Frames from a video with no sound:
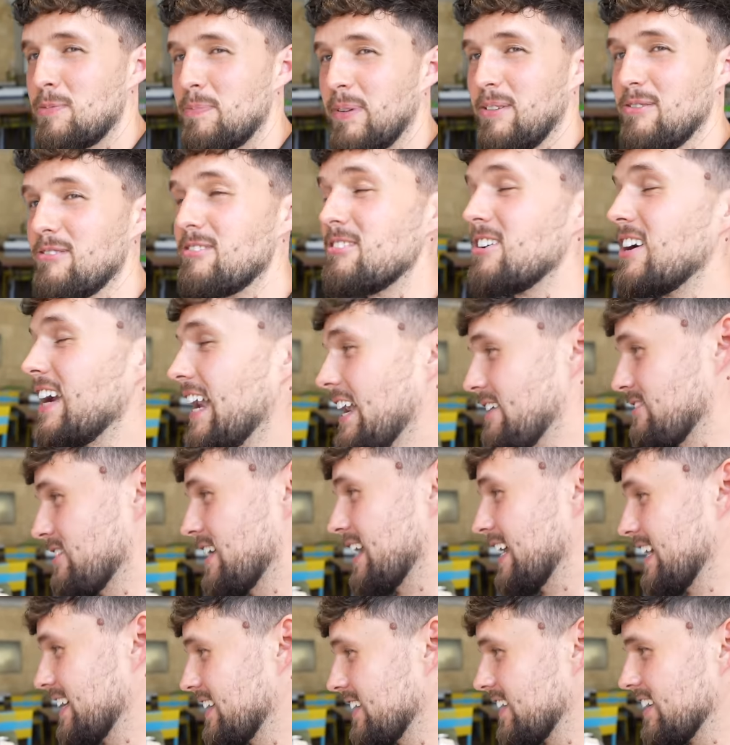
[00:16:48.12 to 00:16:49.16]
been really,
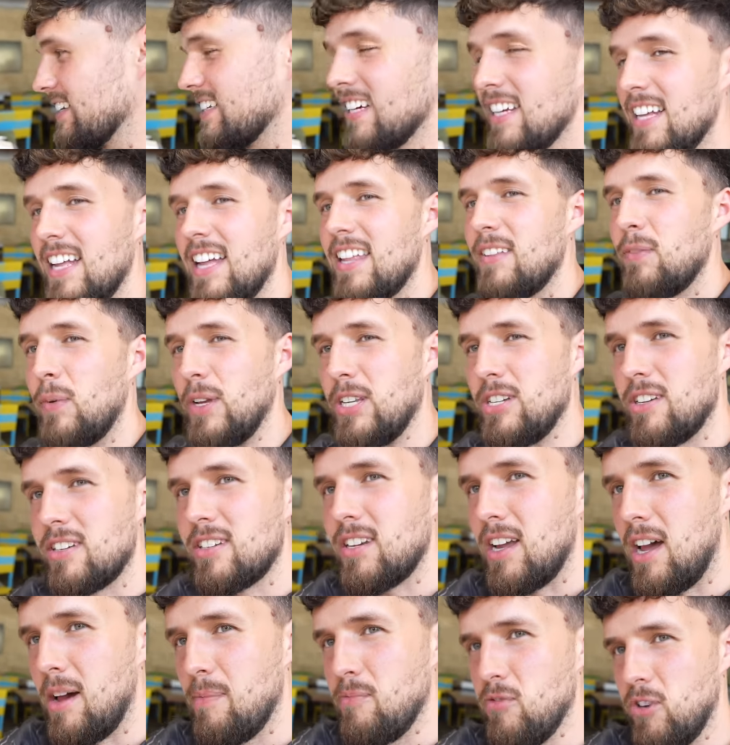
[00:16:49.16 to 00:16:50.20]
really good. We
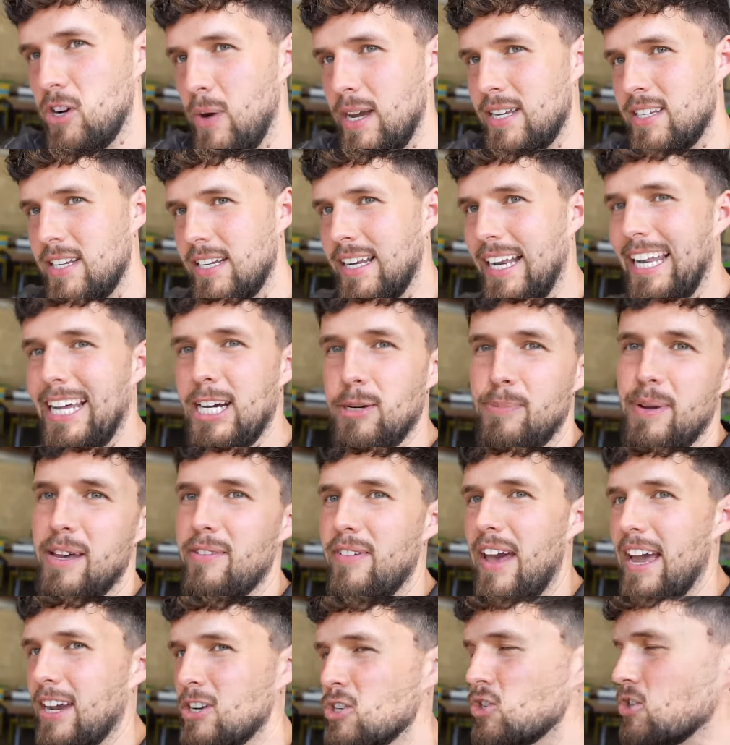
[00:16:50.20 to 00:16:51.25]
just um, requested a little bit
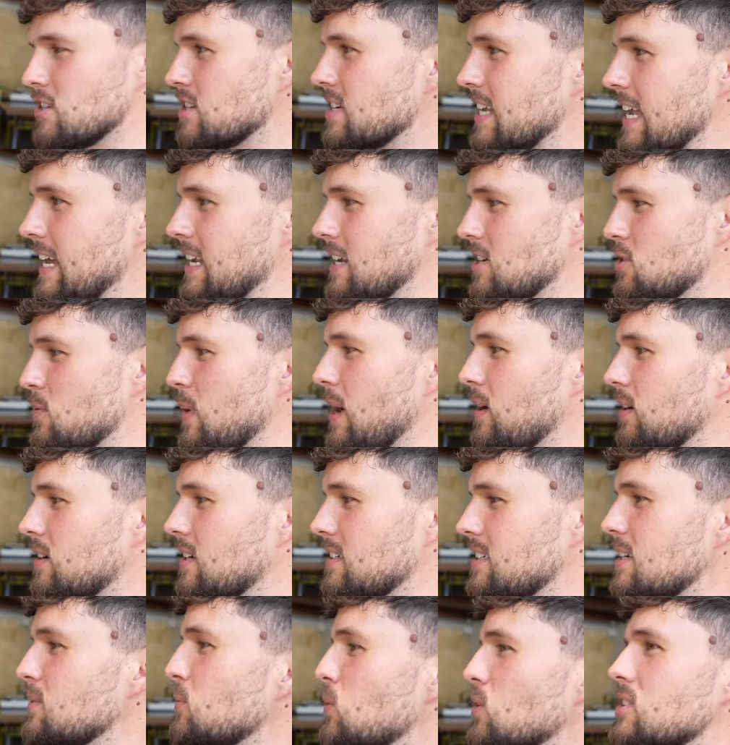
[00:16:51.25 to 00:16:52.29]
of extra skin as well
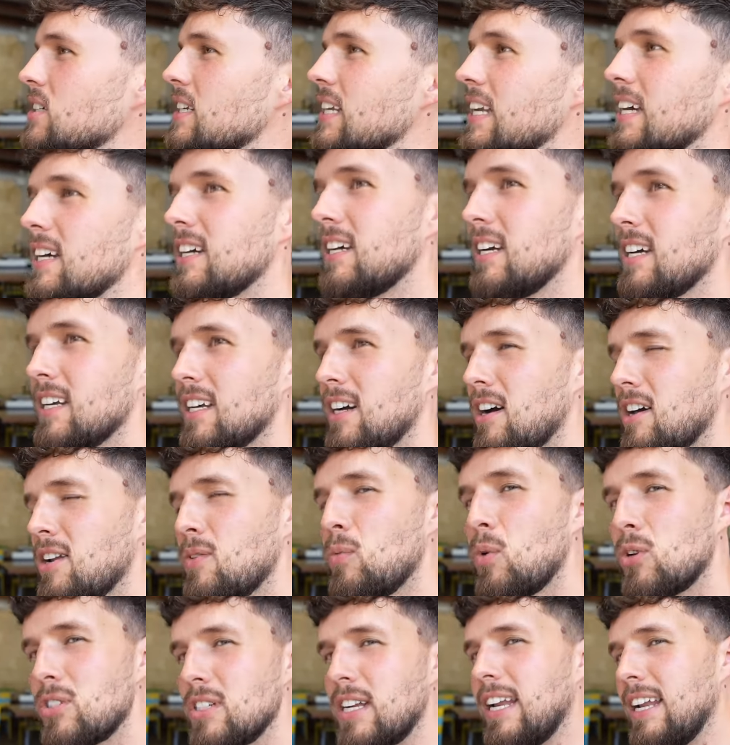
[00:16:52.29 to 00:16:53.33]
because there wasn't, kind
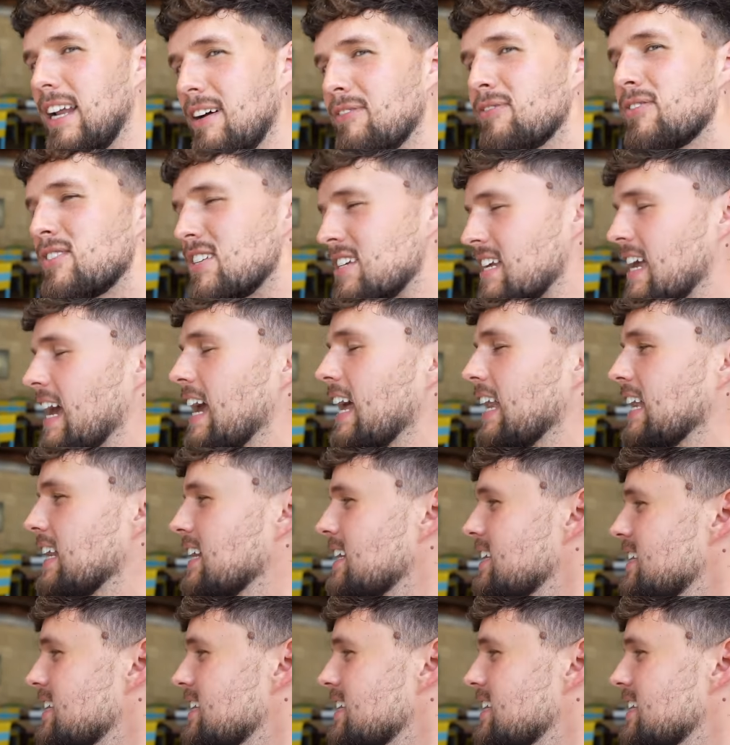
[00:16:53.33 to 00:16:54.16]
of wasn't enough skin.